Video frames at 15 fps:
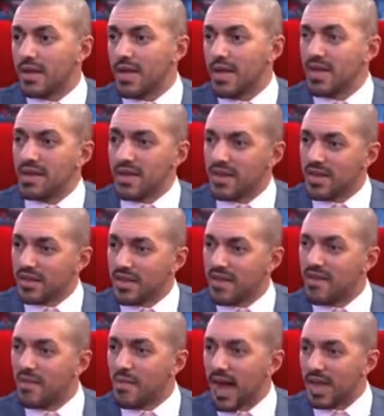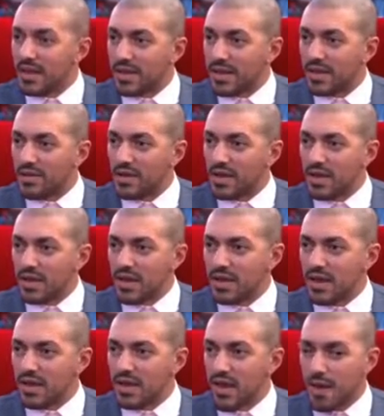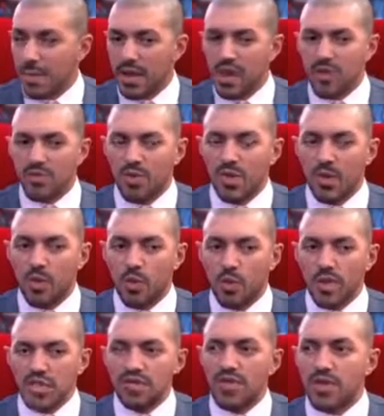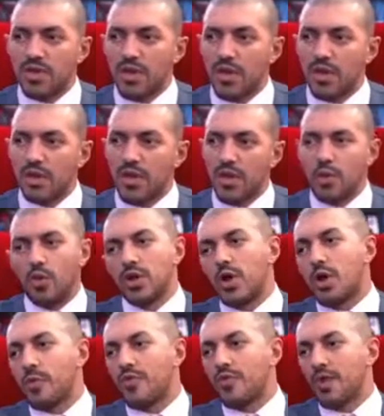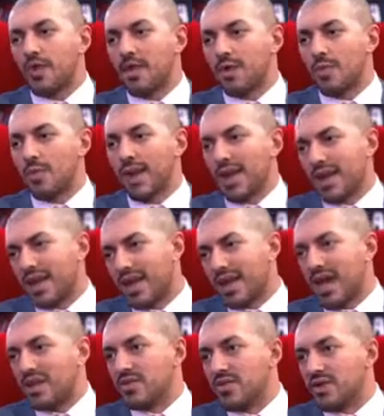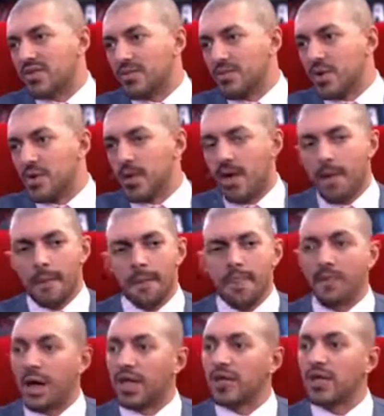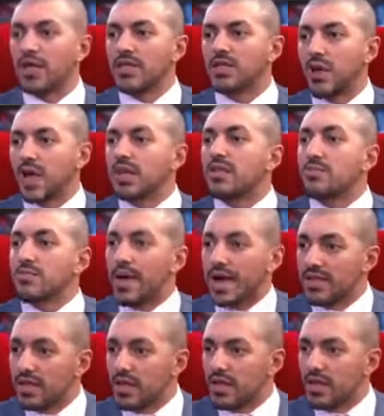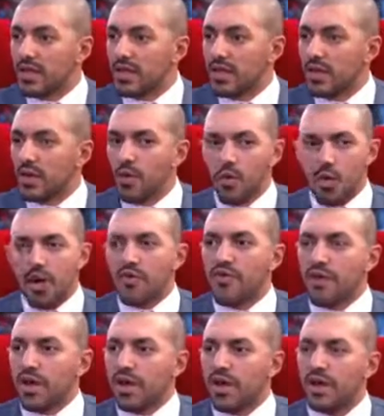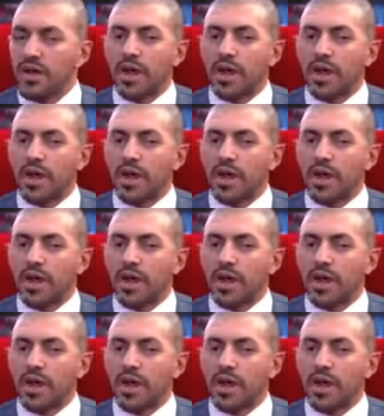There is a different mindset when you say this, because when you wish for things, when you hope for it, you make it like unreachable, but you need to expect it. Work for it.